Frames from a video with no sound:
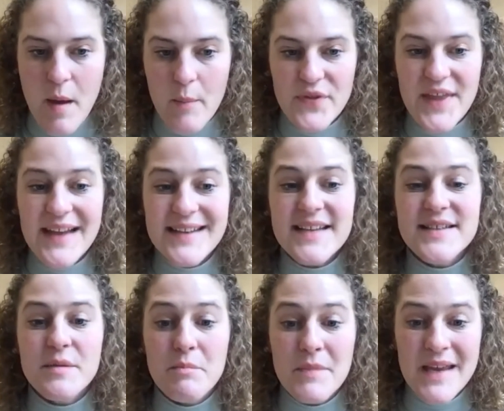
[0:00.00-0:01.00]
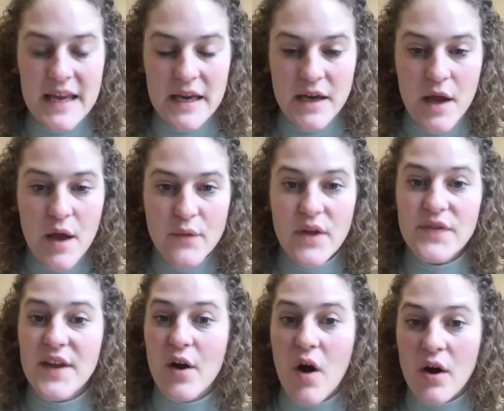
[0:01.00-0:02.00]
But that doesn't mean that
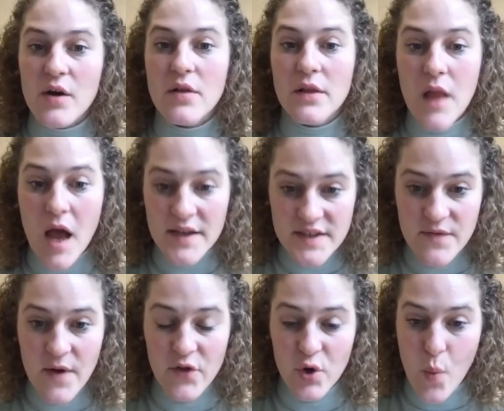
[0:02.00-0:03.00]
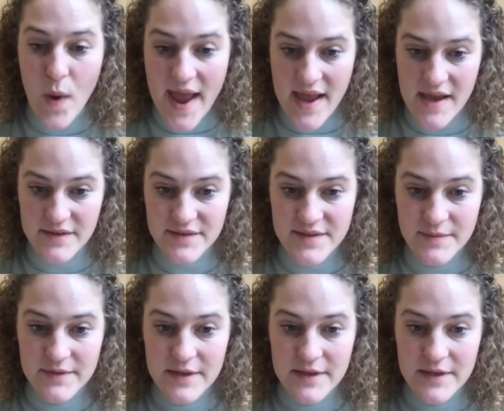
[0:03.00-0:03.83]
there aren't lots of other ways,